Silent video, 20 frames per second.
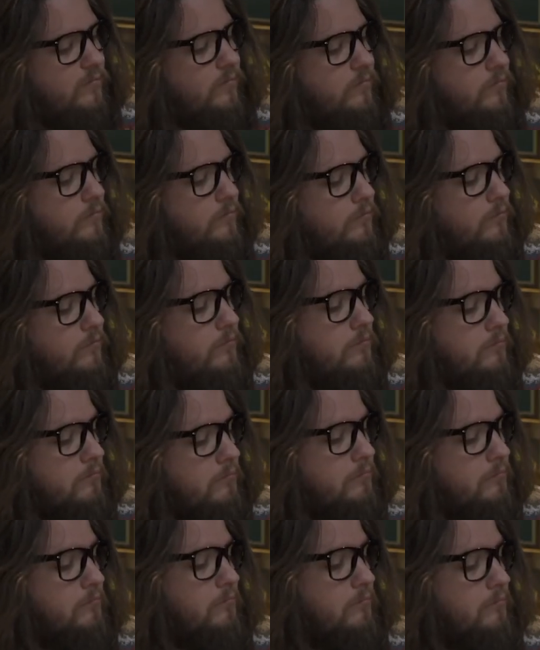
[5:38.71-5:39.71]

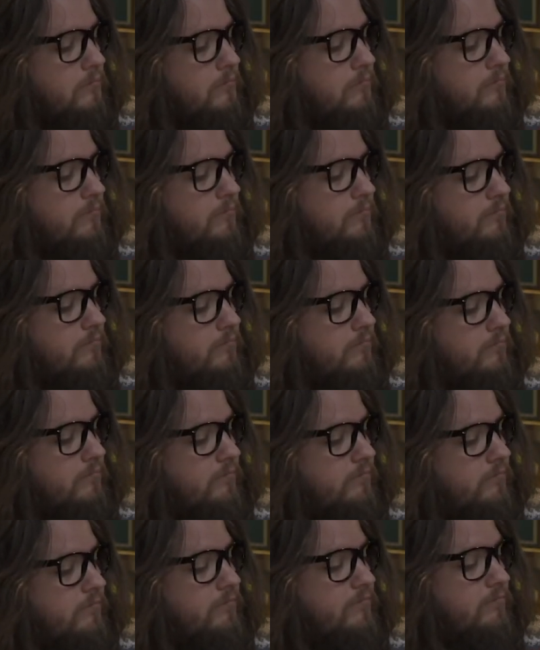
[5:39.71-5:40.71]

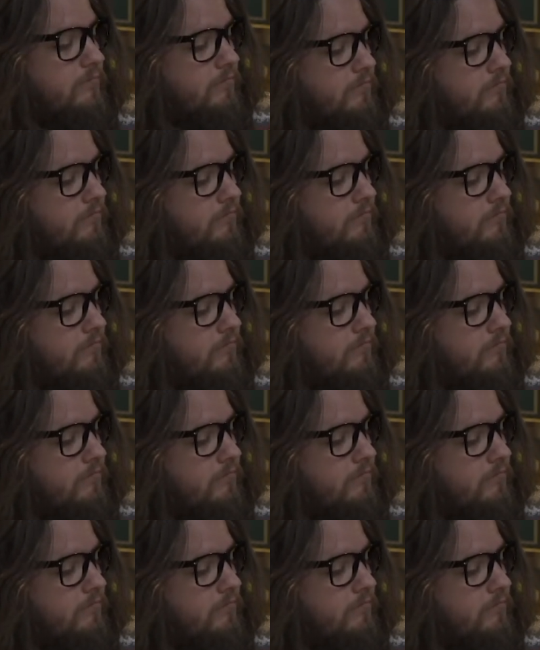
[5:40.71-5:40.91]
The person shown says nothing.